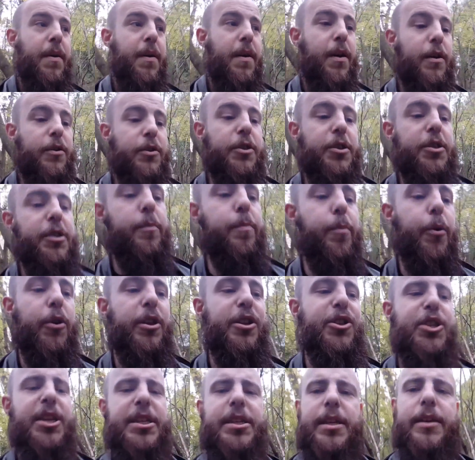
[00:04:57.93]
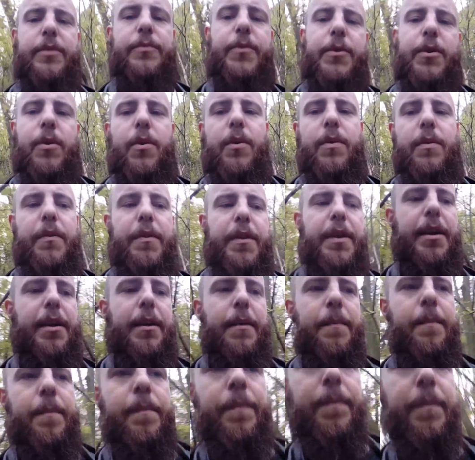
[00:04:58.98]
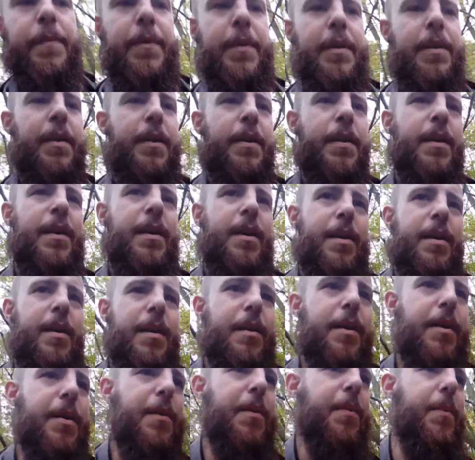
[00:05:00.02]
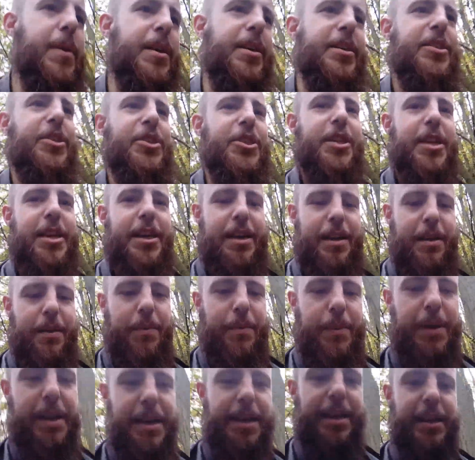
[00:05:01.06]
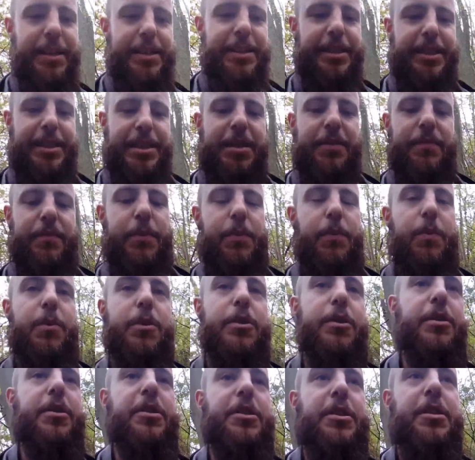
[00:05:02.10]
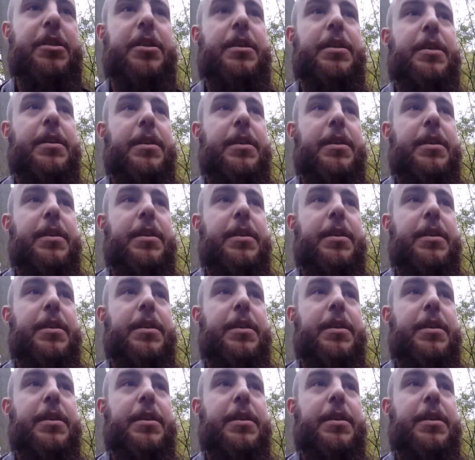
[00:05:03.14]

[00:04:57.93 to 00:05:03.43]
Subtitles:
are just apologetic for the whole thing. which in a way is even worse.